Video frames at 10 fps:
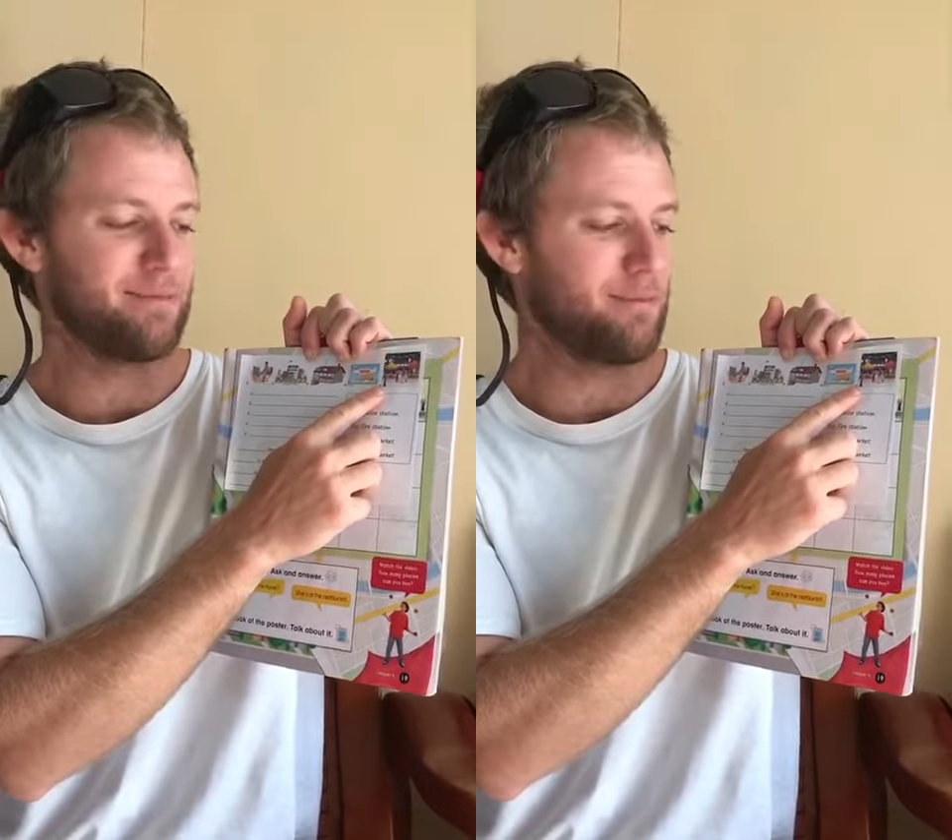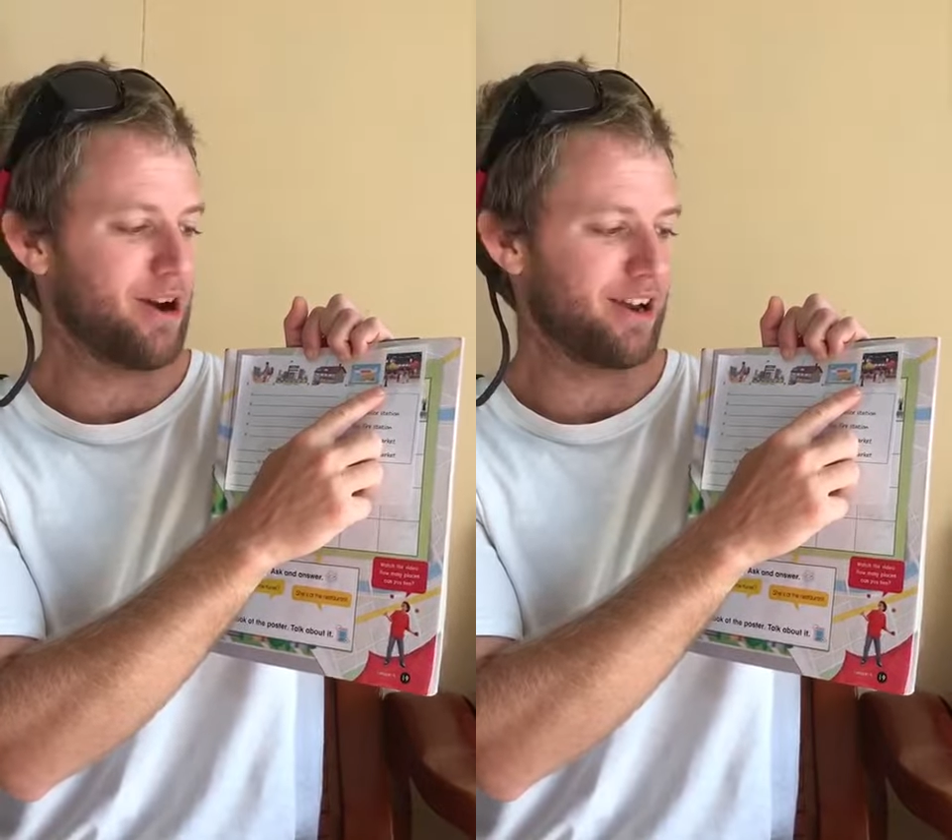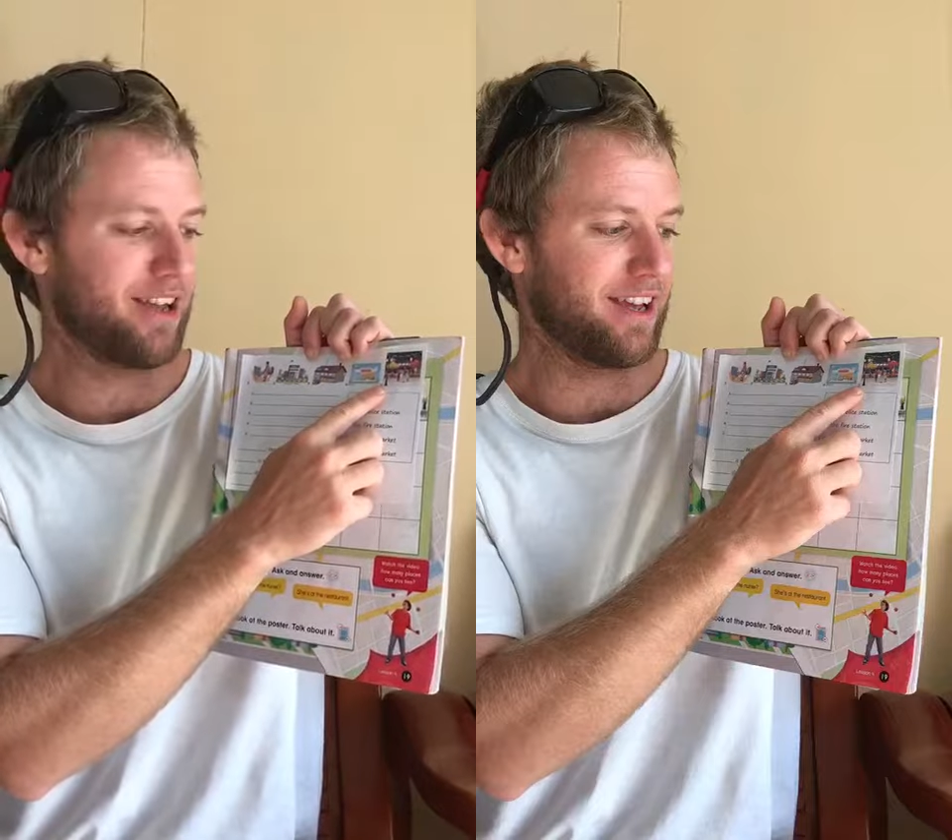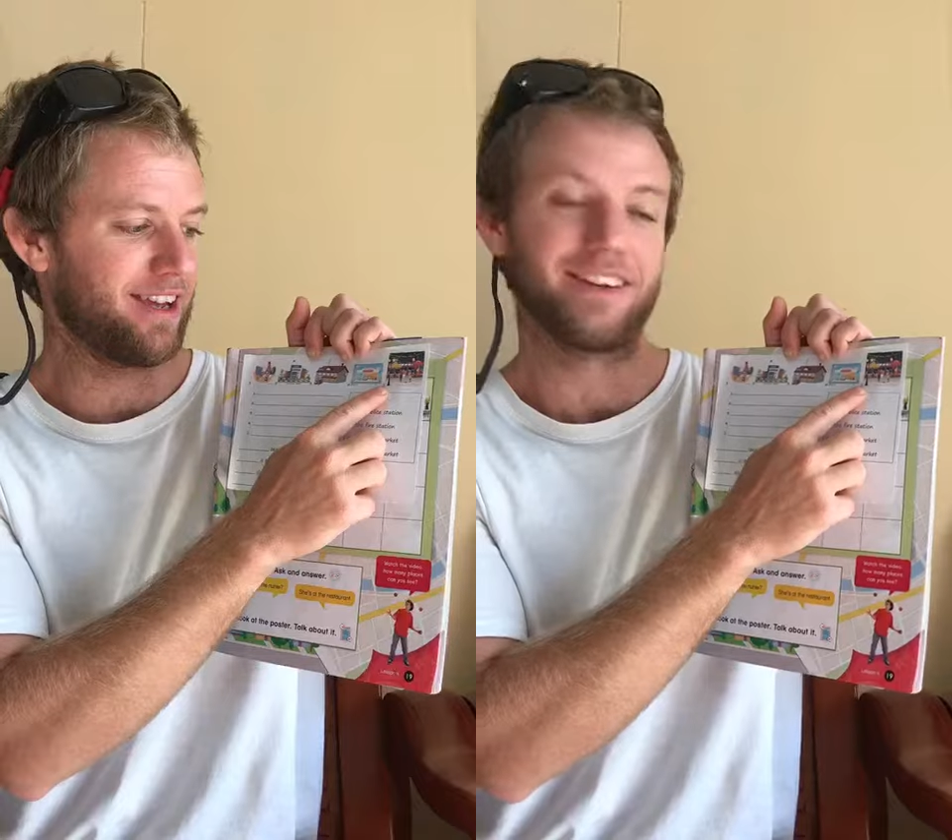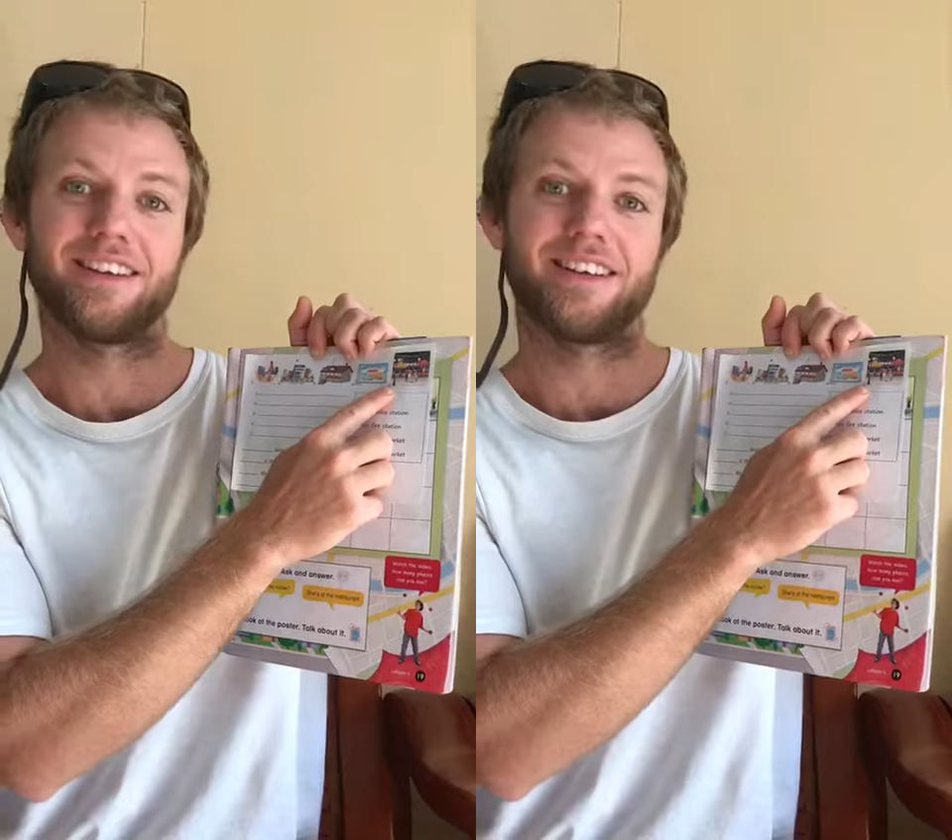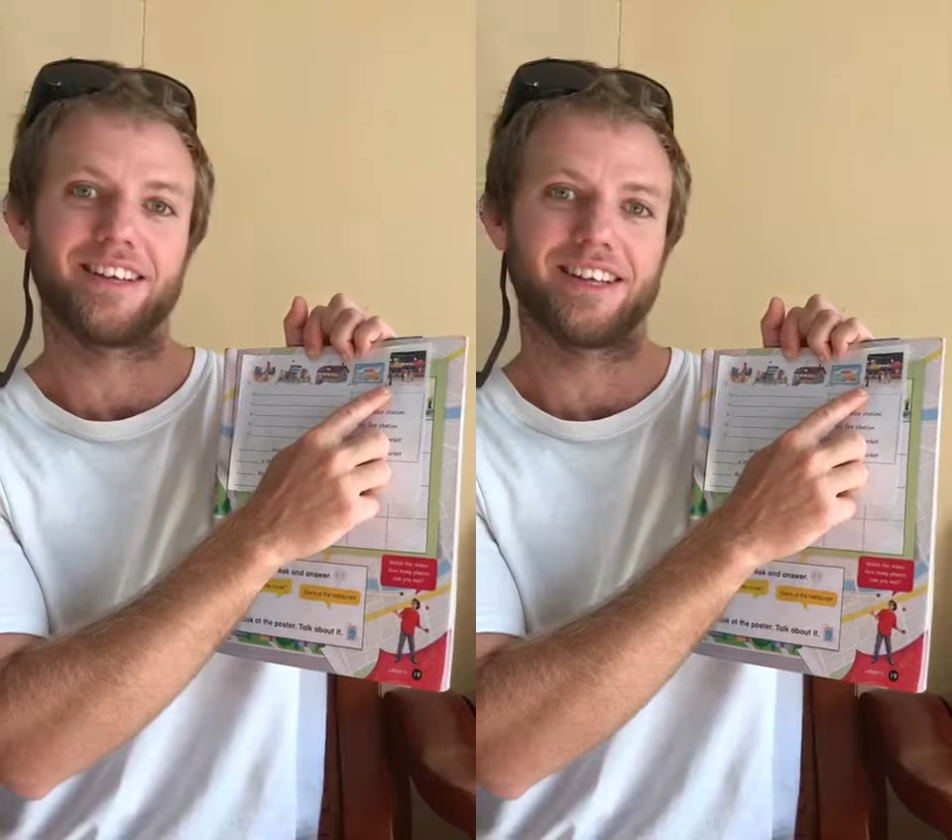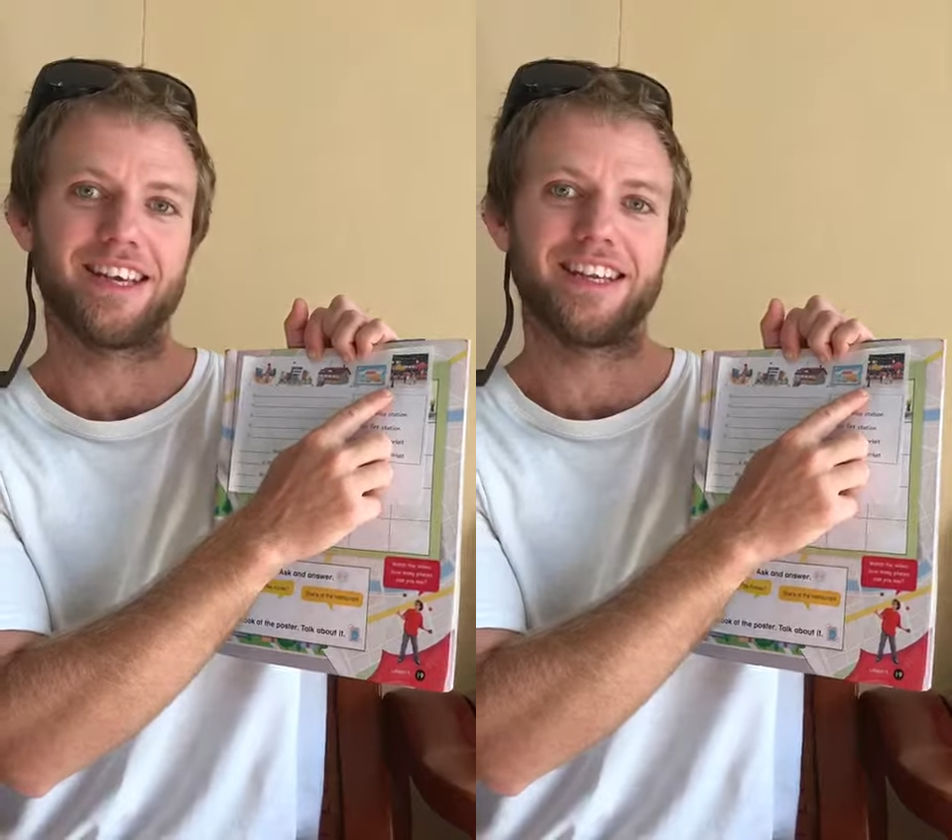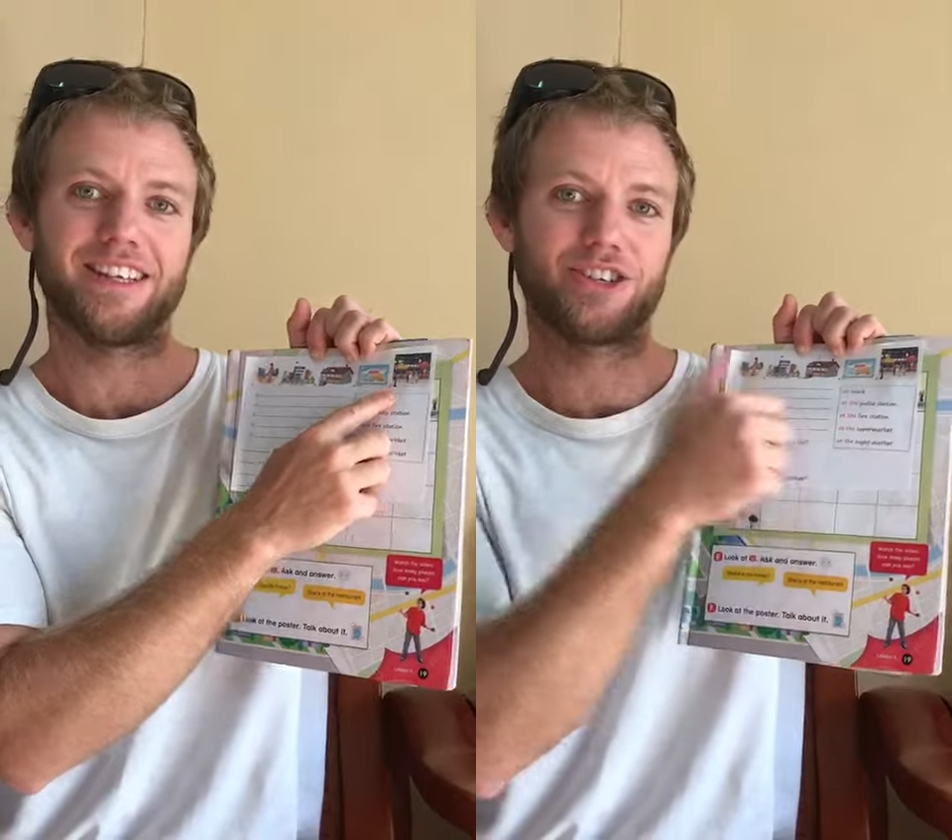market.
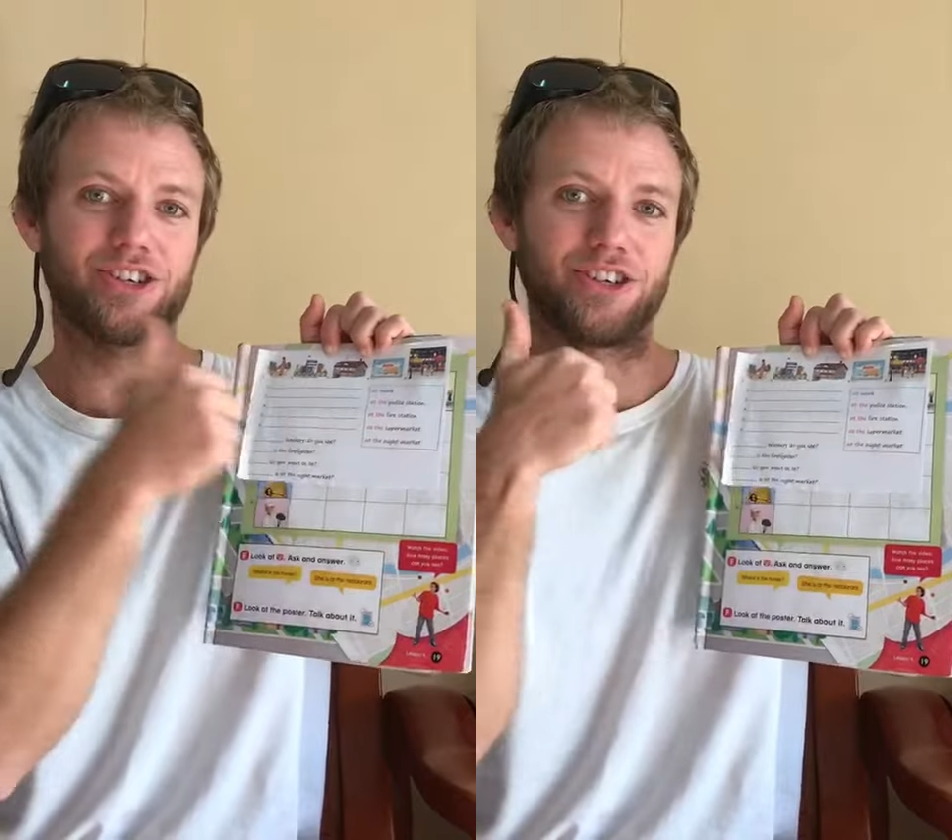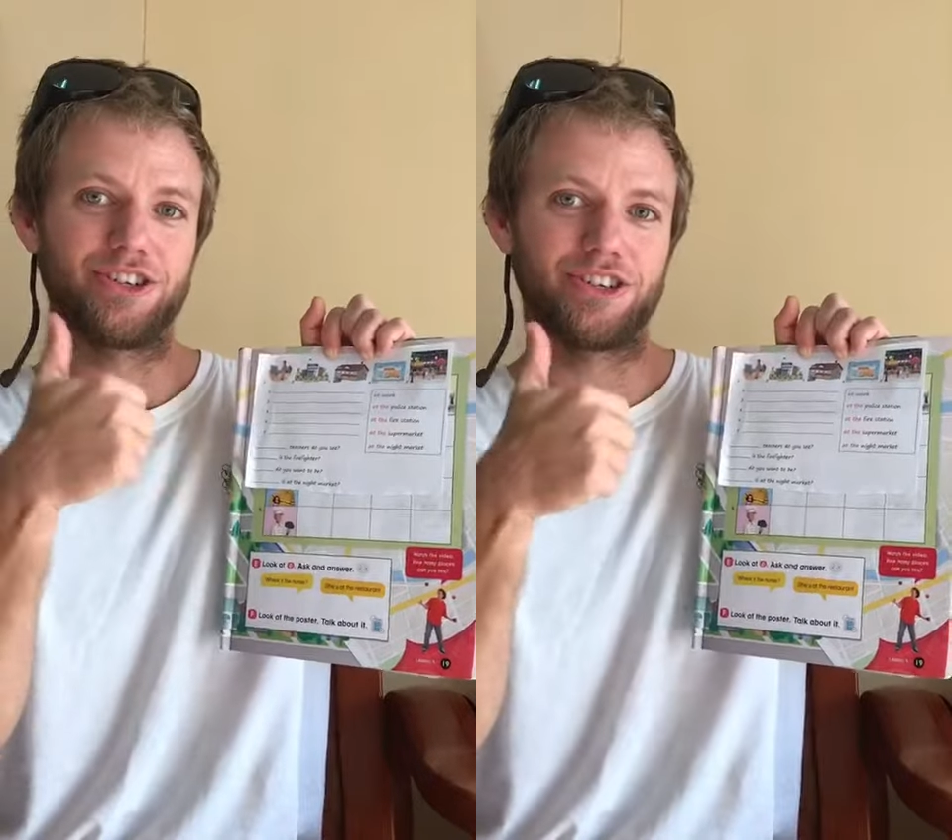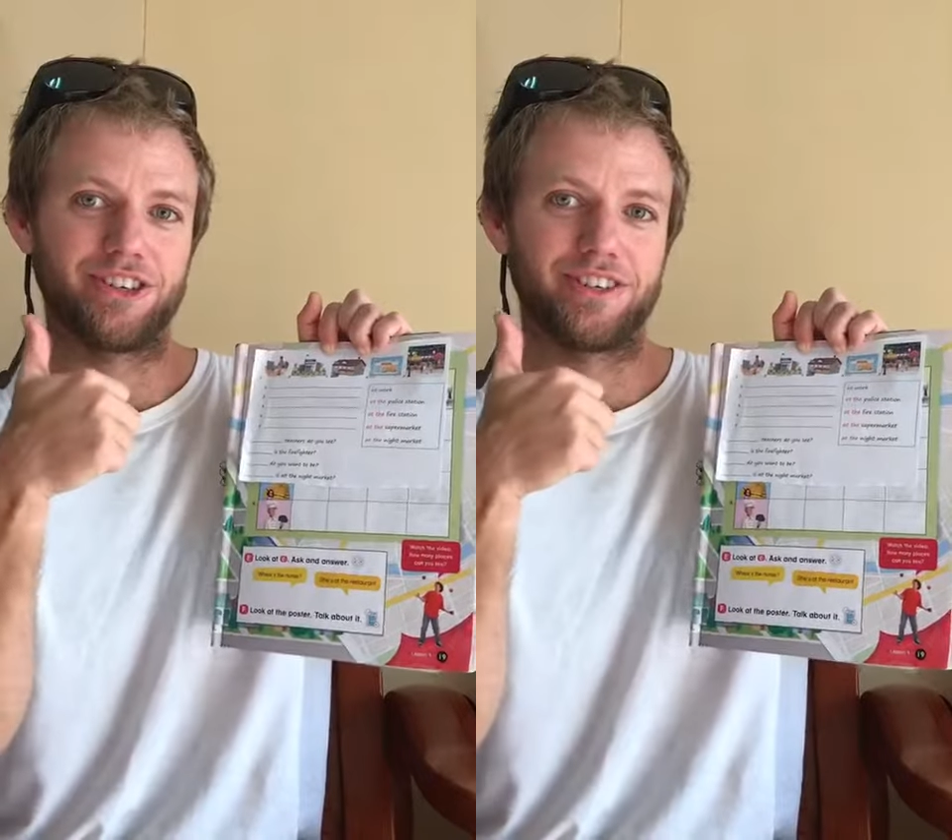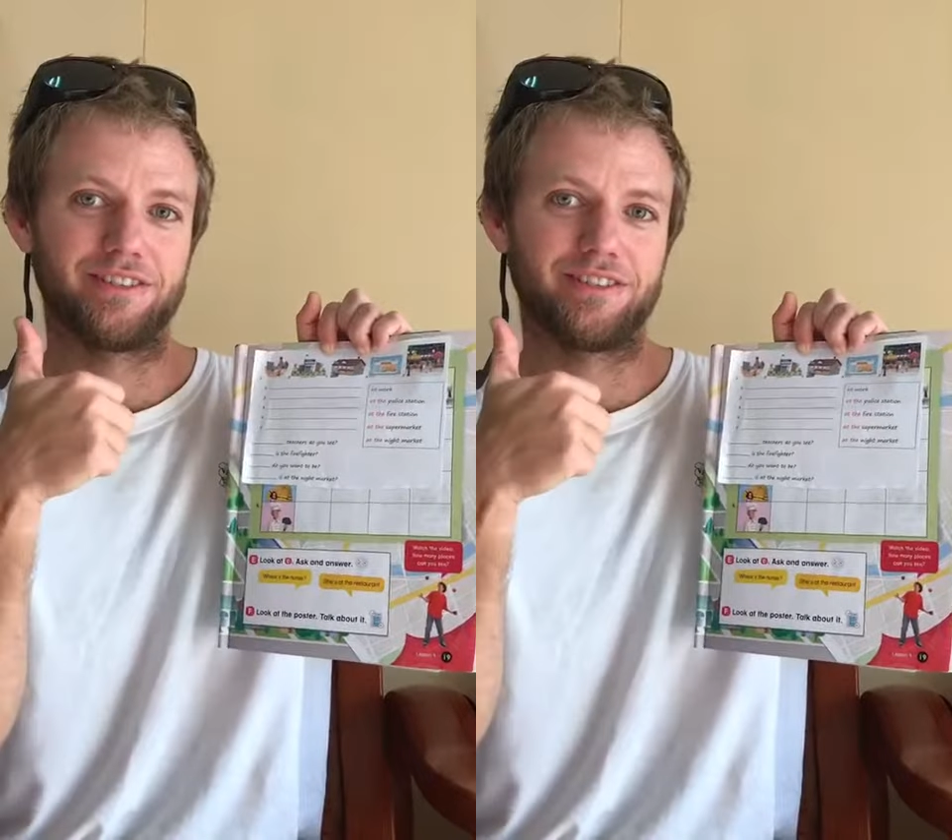It is good.